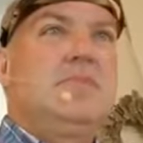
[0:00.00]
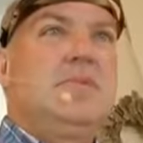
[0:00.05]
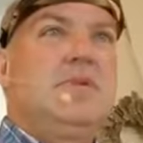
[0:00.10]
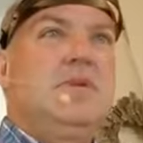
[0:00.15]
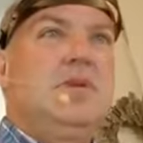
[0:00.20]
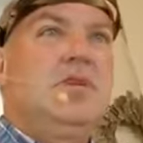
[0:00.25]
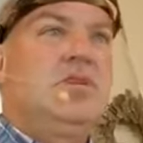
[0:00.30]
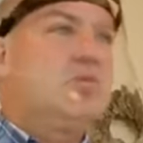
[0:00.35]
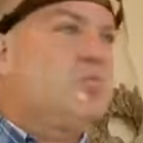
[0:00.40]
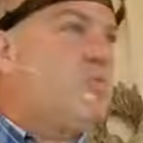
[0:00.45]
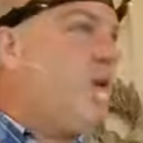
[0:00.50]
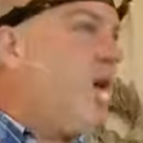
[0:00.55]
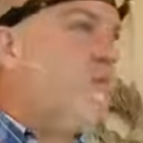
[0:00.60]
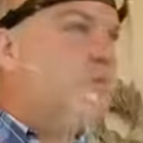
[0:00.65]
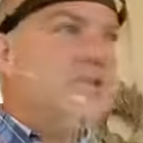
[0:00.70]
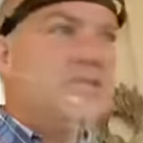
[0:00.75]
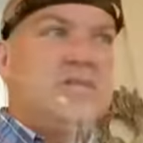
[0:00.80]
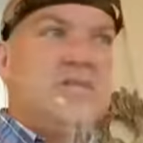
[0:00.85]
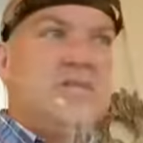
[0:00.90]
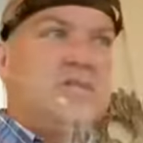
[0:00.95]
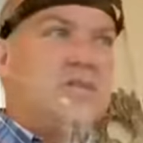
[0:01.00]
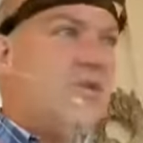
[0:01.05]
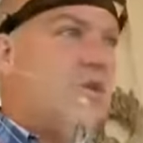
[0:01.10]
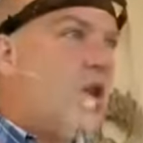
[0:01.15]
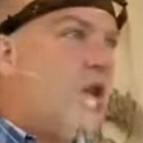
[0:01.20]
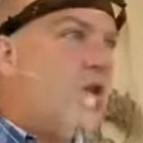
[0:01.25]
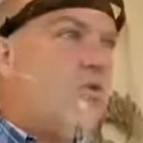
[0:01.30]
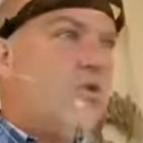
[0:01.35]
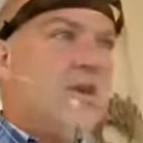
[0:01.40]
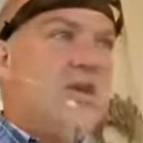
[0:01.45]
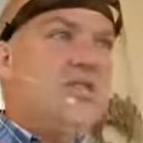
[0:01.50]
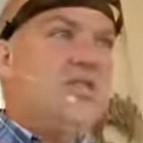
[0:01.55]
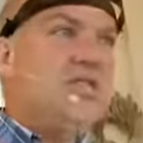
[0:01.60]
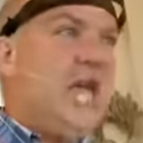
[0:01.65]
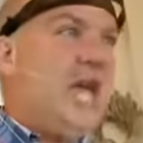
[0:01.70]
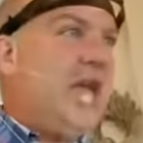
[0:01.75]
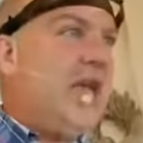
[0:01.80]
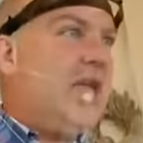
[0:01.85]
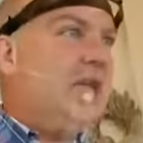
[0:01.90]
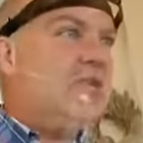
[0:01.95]
His promises are not going to
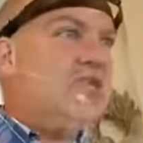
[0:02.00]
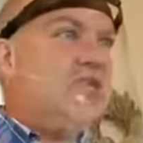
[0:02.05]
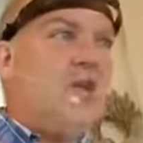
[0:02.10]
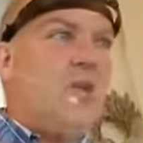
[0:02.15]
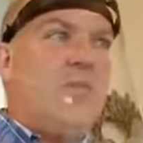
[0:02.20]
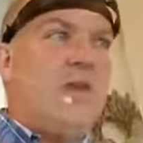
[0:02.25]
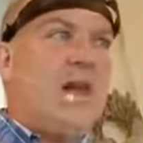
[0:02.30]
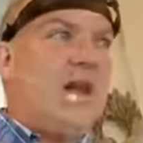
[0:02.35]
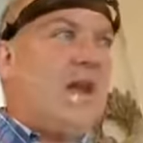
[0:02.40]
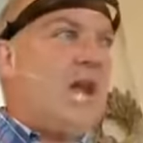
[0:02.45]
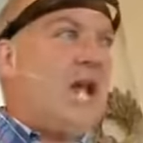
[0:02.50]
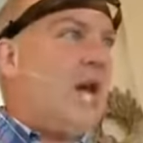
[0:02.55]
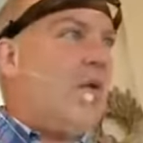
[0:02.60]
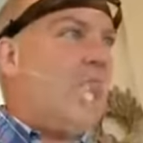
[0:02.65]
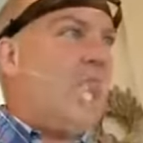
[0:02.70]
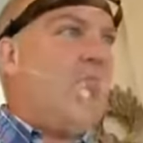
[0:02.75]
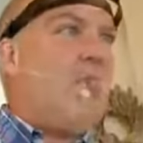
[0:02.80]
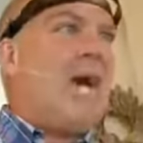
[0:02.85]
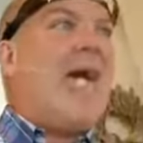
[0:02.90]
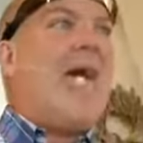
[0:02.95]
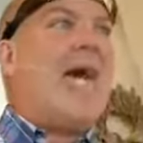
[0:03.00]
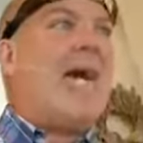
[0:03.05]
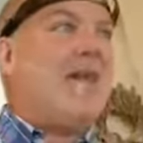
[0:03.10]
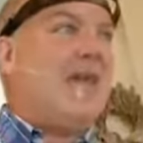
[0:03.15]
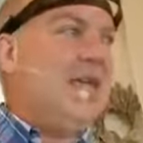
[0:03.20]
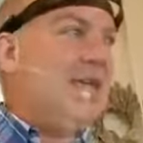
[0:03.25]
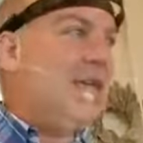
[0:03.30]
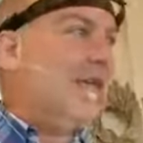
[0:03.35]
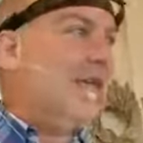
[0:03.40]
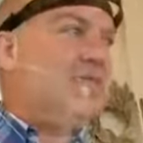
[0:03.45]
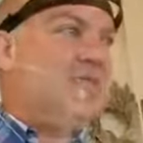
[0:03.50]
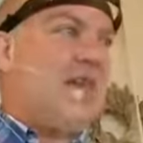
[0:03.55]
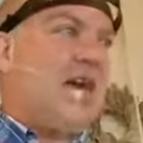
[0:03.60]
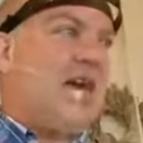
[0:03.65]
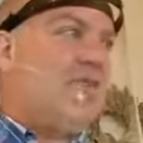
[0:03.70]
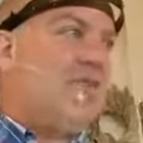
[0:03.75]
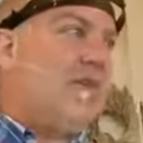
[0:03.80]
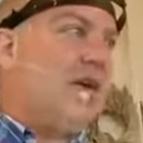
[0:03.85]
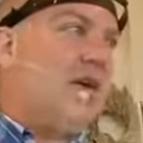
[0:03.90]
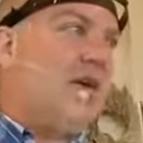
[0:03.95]
change no matter how bad it gets
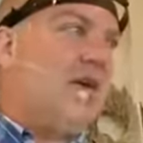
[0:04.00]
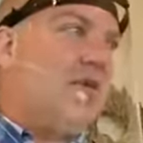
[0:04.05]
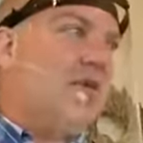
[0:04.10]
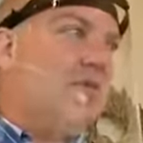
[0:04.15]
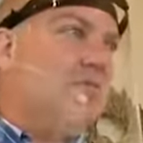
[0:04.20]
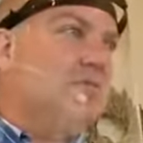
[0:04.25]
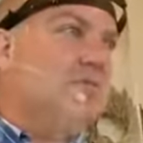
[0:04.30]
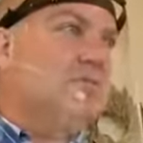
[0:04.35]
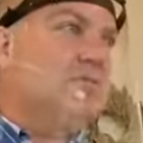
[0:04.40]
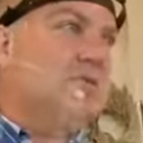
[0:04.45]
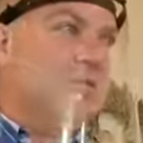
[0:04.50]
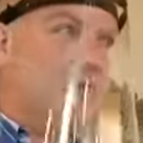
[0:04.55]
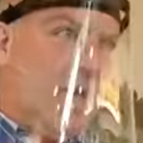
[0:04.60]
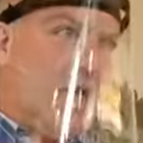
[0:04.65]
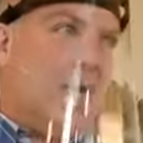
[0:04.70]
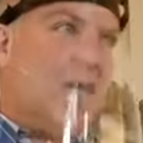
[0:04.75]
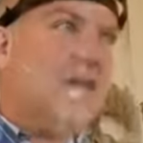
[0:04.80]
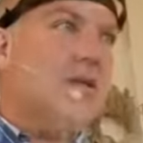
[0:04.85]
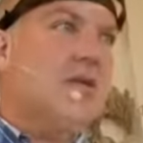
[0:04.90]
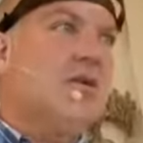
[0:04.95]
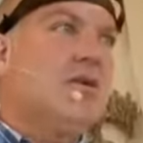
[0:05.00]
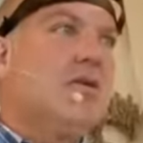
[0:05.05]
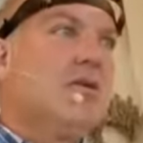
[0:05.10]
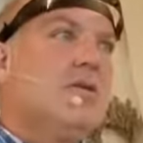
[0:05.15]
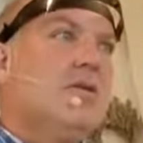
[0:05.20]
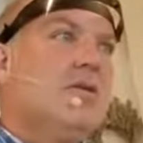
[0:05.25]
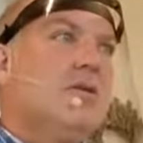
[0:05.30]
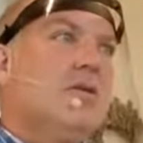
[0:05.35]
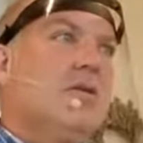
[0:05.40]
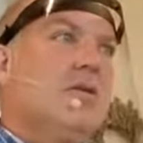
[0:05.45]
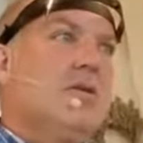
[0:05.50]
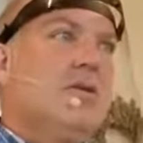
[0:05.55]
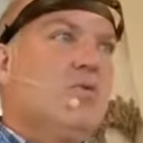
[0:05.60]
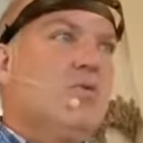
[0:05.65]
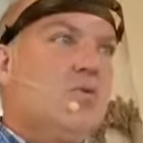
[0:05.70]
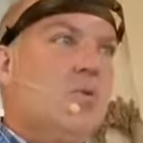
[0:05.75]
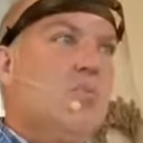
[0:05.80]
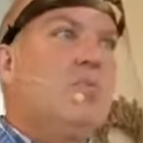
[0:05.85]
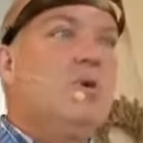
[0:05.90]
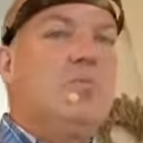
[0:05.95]
out there. Okay?
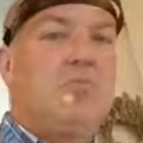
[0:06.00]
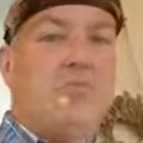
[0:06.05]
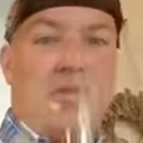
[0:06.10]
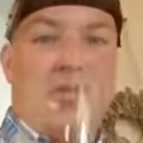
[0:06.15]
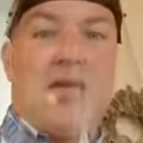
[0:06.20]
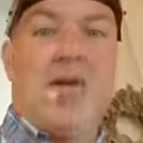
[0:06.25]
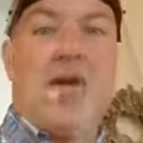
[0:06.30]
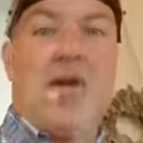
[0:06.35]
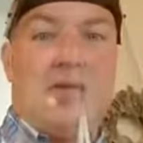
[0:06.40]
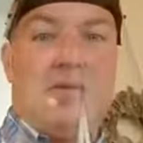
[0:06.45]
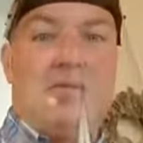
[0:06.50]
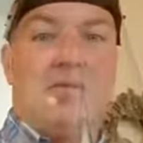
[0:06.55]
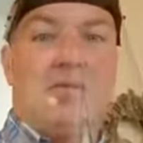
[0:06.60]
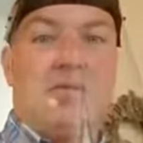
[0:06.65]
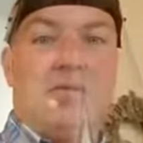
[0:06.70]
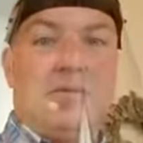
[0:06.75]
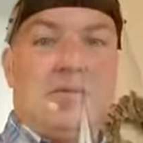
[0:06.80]
Remember that.